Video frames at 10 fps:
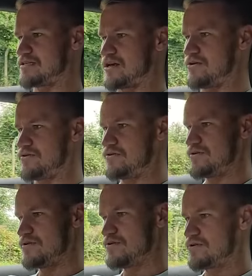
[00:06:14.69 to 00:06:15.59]
so
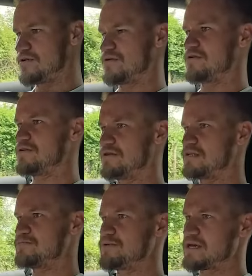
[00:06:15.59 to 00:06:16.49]

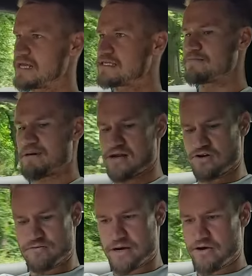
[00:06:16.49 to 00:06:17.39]
let's put it into
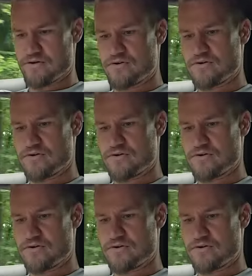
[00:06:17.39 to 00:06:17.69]
manual mode.